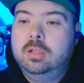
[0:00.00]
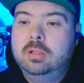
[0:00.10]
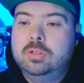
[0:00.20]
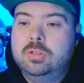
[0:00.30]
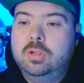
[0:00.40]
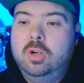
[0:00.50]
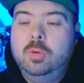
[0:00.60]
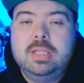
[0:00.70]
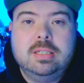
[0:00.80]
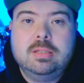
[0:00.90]
So I hope
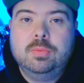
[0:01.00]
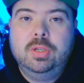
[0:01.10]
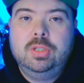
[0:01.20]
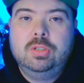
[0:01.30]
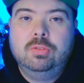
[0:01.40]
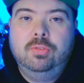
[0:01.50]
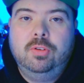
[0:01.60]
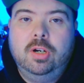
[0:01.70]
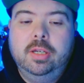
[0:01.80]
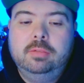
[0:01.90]
this is useful
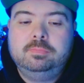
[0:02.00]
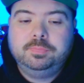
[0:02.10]
for you.